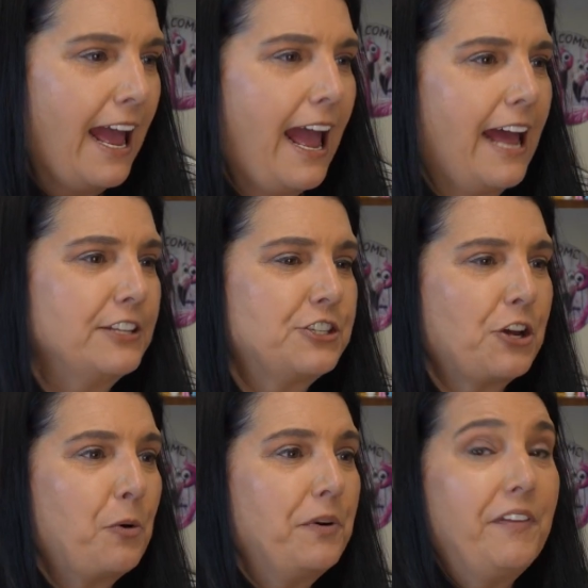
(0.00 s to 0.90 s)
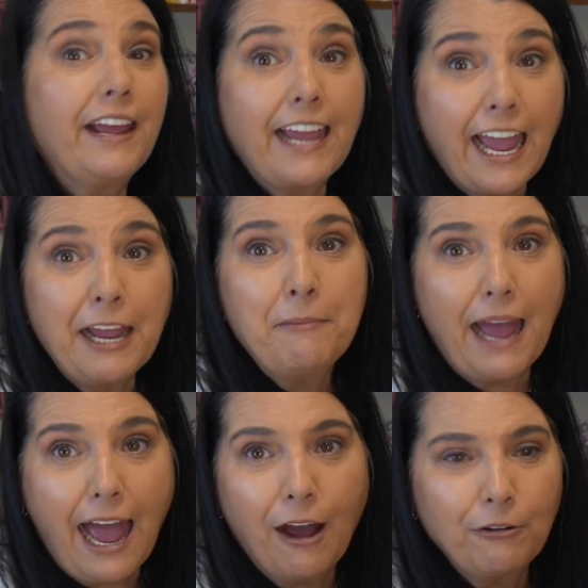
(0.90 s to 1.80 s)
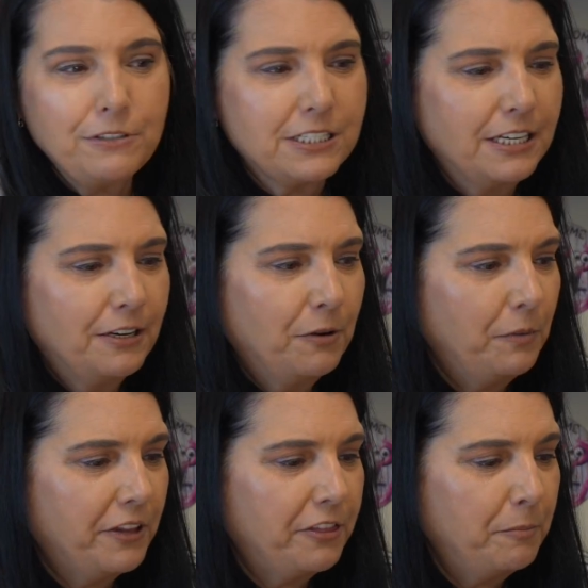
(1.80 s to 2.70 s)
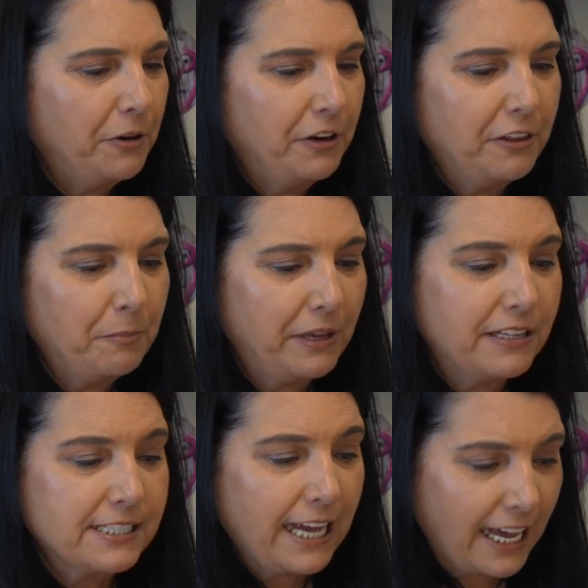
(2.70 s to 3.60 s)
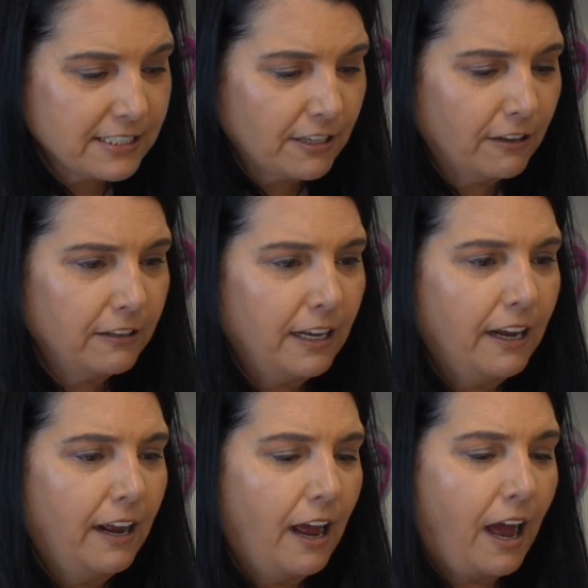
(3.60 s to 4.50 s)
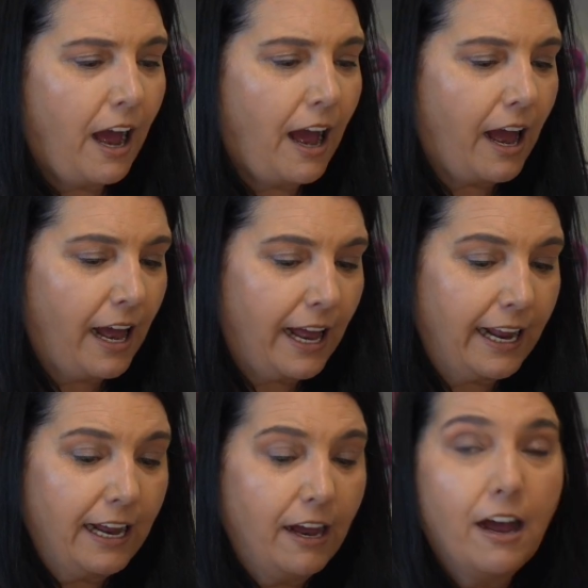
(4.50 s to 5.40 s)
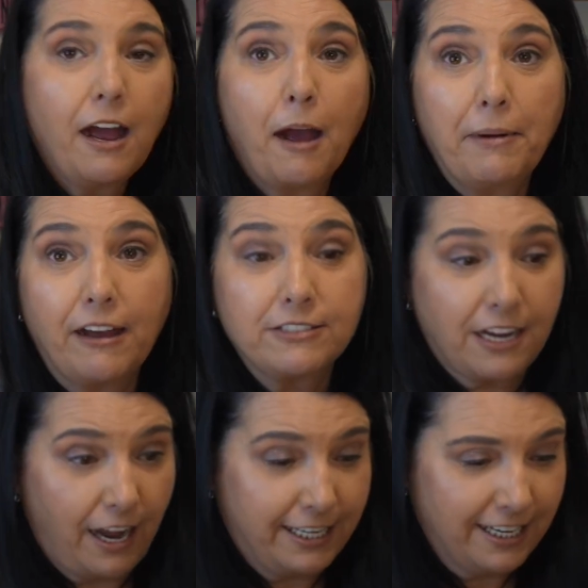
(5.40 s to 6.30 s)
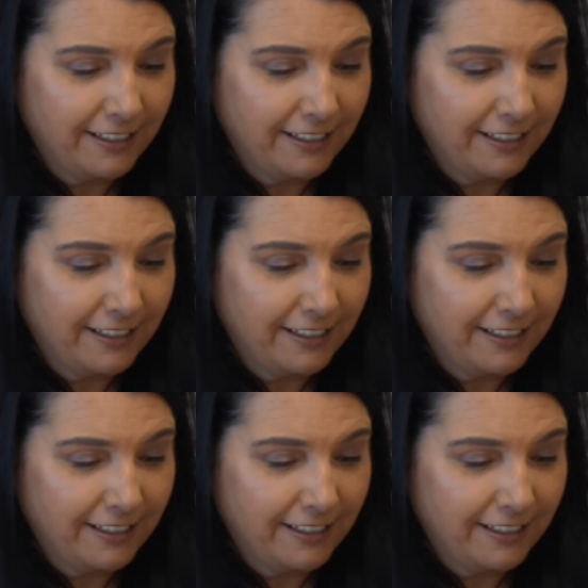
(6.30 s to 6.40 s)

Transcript: And so when they came out with the Beauty and the Beast castle, I about died.